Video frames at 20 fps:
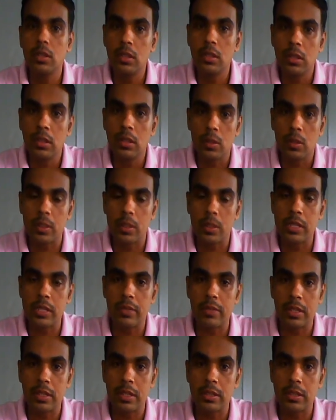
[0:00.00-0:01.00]
cohesive
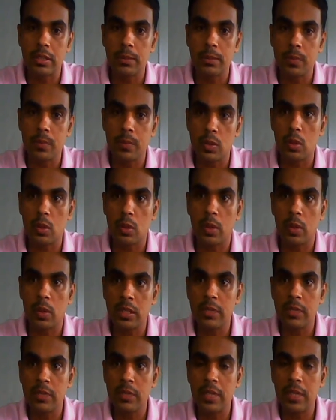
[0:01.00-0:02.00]
energy. So
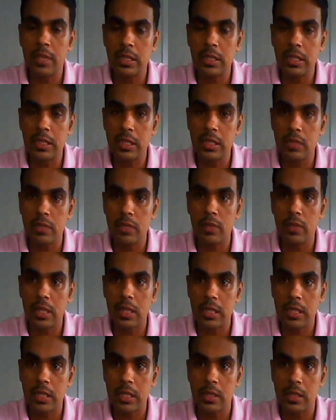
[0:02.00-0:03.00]
cohesive energy is
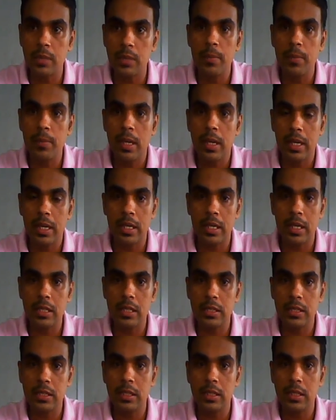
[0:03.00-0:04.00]
defined as the
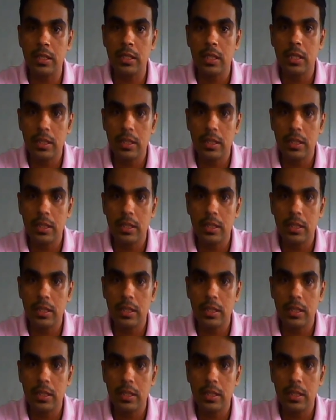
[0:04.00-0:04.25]
energy